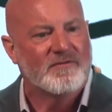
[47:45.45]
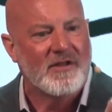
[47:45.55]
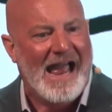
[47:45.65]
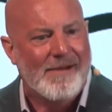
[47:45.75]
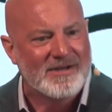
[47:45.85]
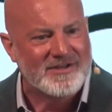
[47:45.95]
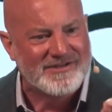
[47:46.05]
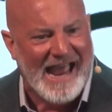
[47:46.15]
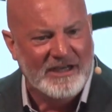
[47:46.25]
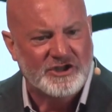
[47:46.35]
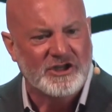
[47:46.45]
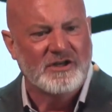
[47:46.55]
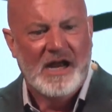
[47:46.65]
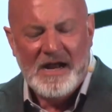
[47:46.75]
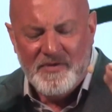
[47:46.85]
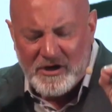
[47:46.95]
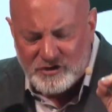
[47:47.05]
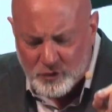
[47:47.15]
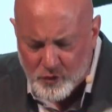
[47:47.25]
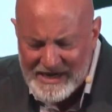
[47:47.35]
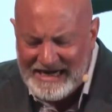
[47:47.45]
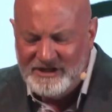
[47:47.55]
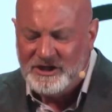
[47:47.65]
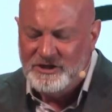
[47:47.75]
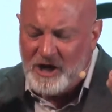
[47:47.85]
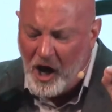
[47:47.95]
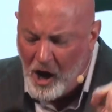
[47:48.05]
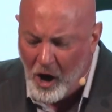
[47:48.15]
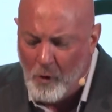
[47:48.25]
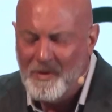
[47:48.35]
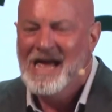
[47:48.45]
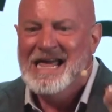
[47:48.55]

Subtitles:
lamentation, there's reason to hope.